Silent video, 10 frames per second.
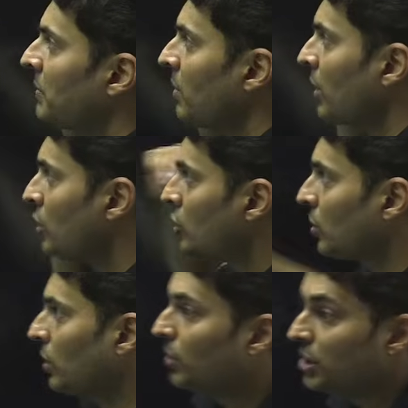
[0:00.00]
So the
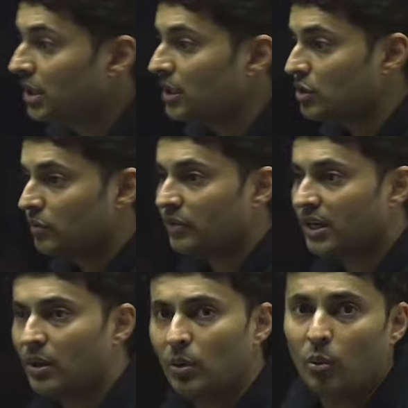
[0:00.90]
question is to figure
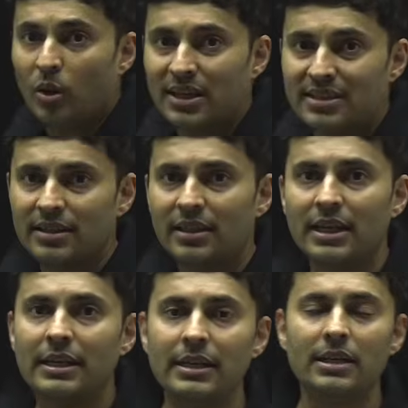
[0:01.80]
out what is the
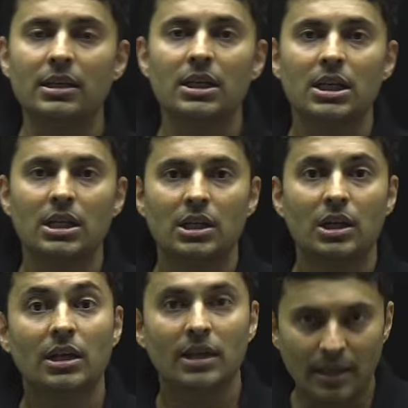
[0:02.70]
heat
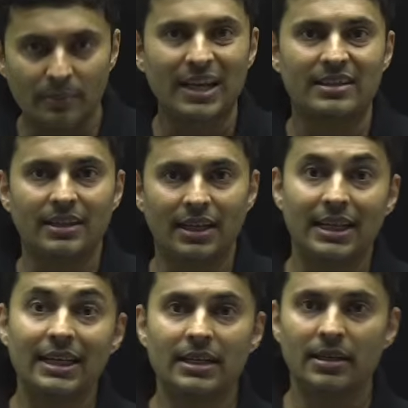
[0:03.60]
capacity.
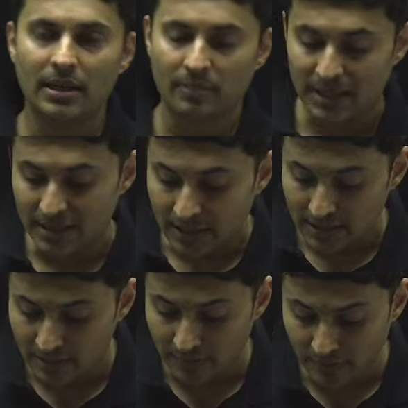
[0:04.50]
Heat capacity is
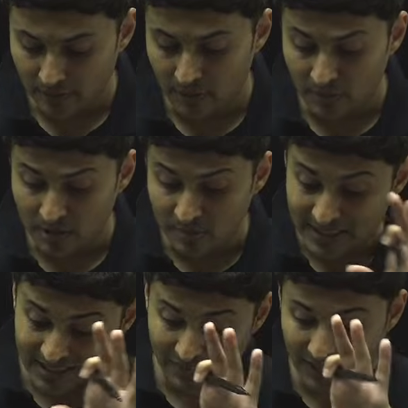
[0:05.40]
different from
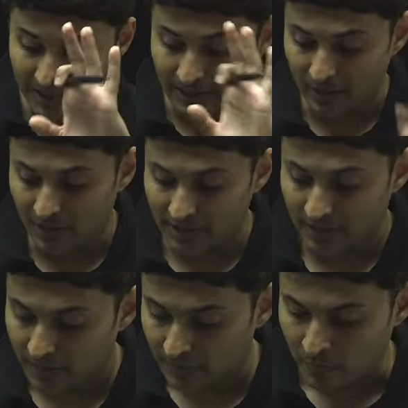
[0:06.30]
specific heat capacity.
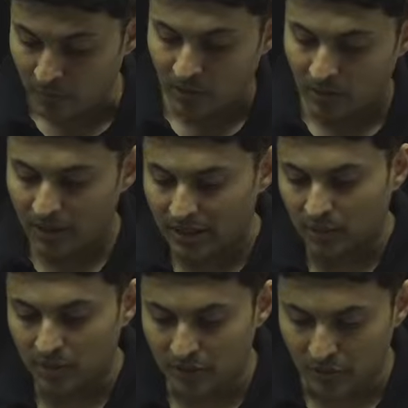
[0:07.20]
Okay, that was
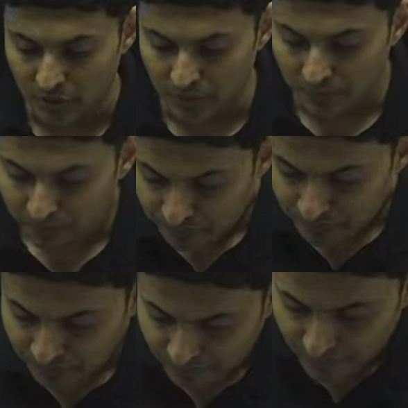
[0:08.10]
the question.
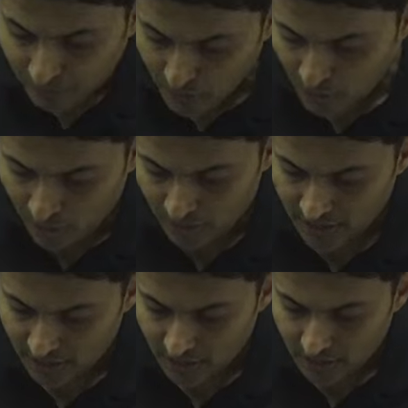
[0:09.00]
All right.
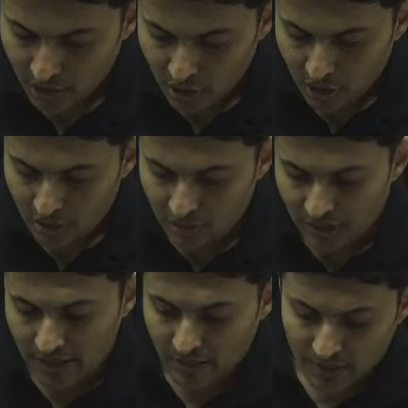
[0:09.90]
Ready,
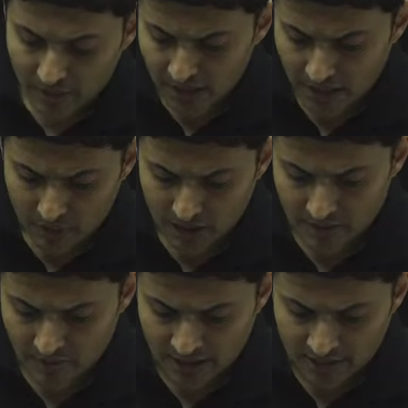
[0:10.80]
everyone? Have you guys
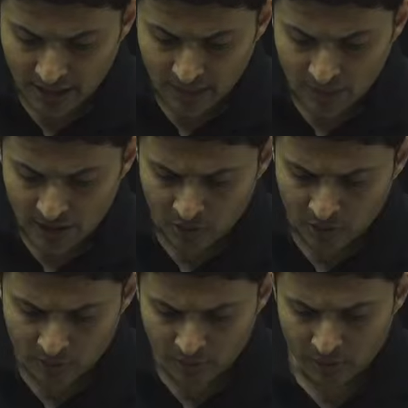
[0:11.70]
smashed the like button? All the
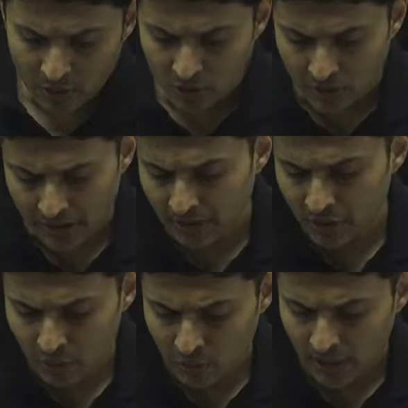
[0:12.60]
people who joined in,
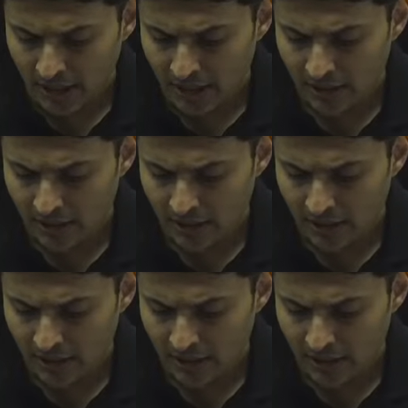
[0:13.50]
new, late.